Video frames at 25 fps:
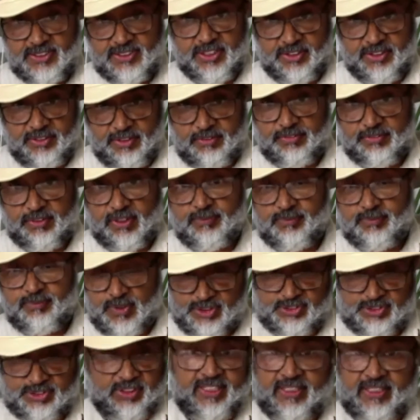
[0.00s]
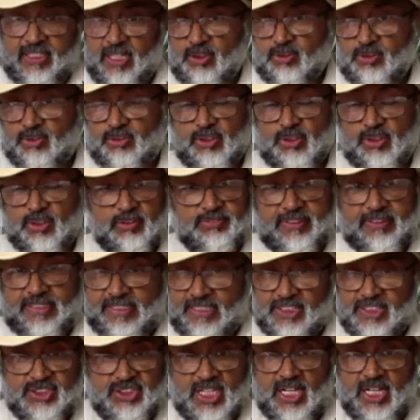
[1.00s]
River. Straight out of
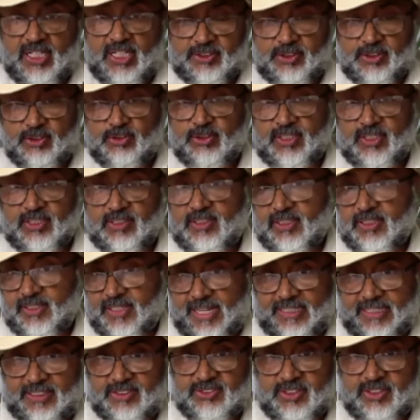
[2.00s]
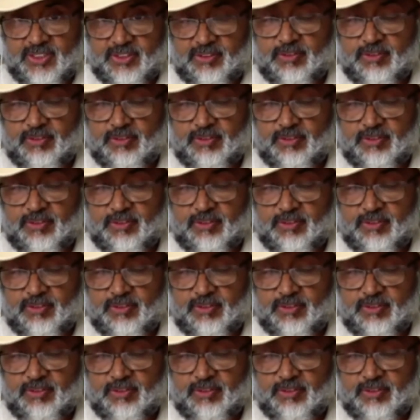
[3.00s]
Lijiang, you hit the Yangtze River.